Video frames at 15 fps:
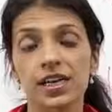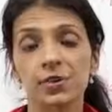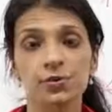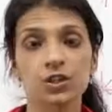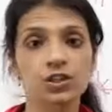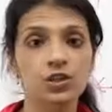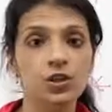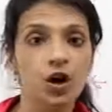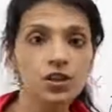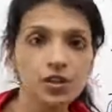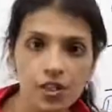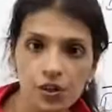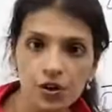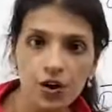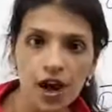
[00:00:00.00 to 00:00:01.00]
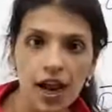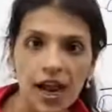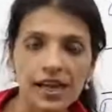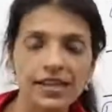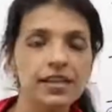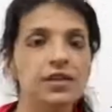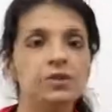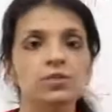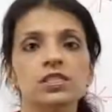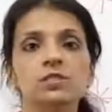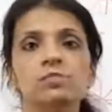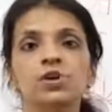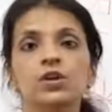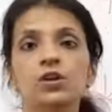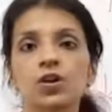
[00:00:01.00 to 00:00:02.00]
It was not in your hand, it was
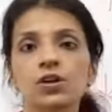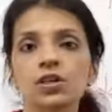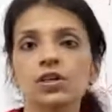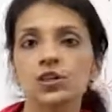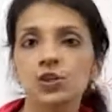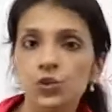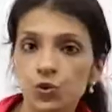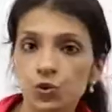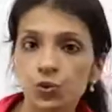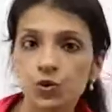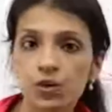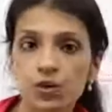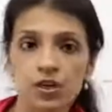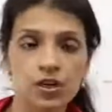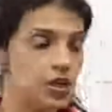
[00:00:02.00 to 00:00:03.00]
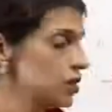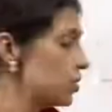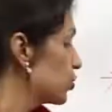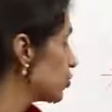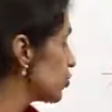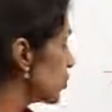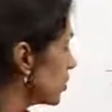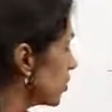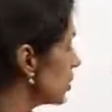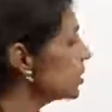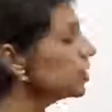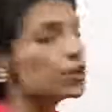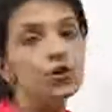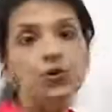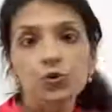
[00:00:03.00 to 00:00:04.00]
beyond control. So
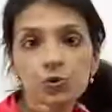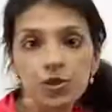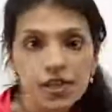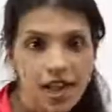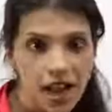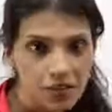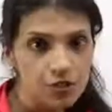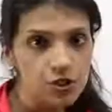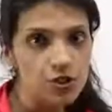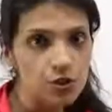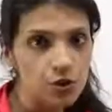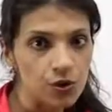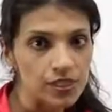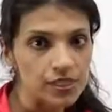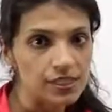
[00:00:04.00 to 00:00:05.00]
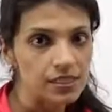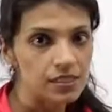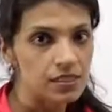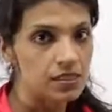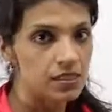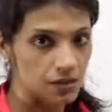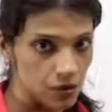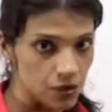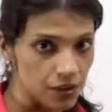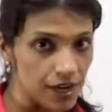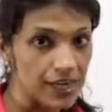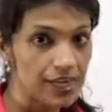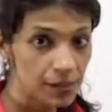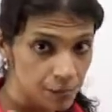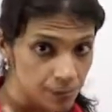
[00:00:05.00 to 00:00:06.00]
here you didn't have a choice.
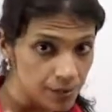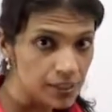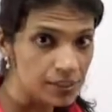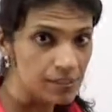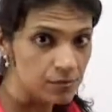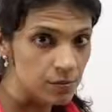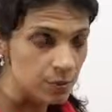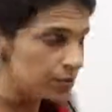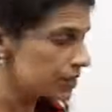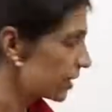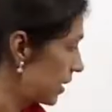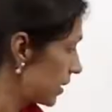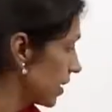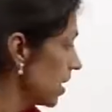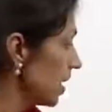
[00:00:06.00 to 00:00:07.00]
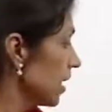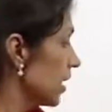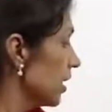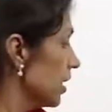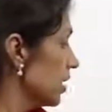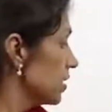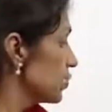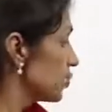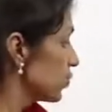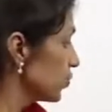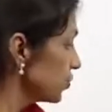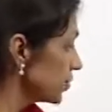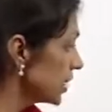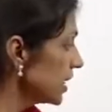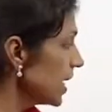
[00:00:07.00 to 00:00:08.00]
Alright, please remember that. So
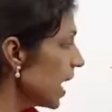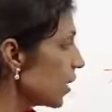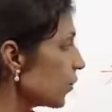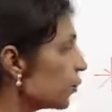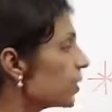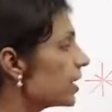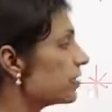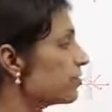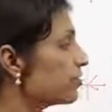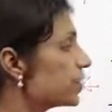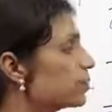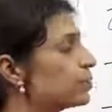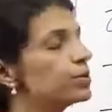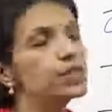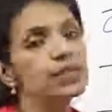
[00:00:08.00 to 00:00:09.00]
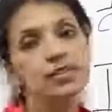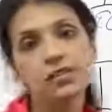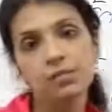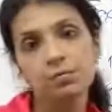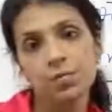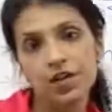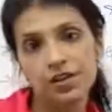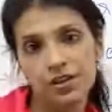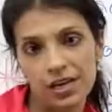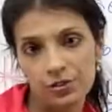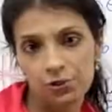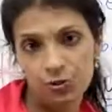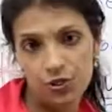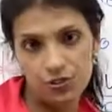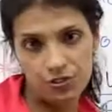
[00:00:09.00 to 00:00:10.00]
you say I would have completed my
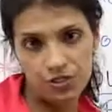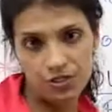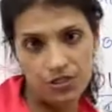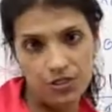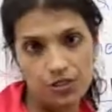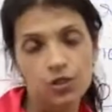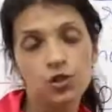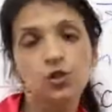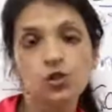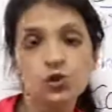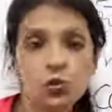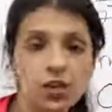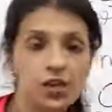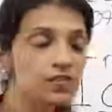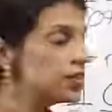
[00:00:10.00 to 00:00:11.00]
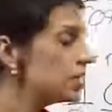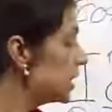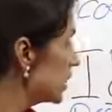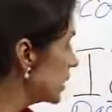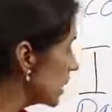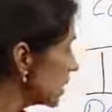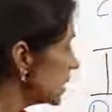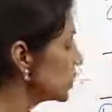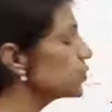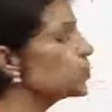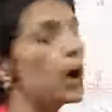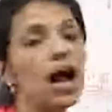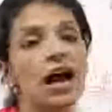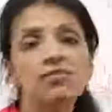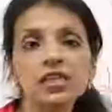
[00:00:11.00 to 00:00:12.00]
graduation. So even in this you
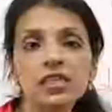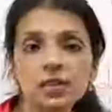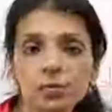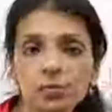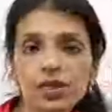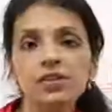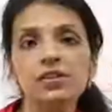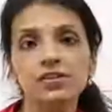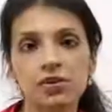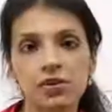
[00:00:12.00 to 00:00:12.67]
haven't completed